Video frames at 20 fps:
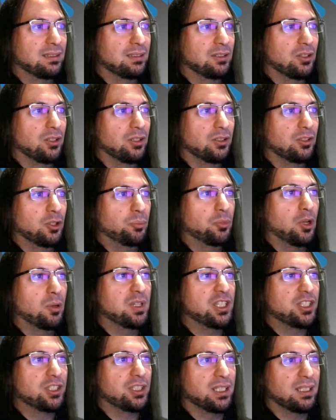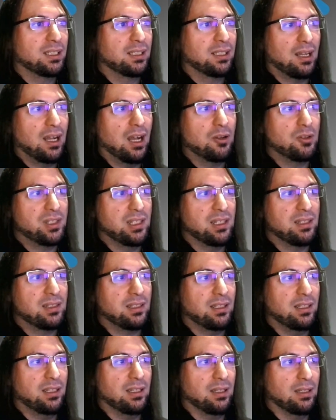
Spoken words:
the publishing houses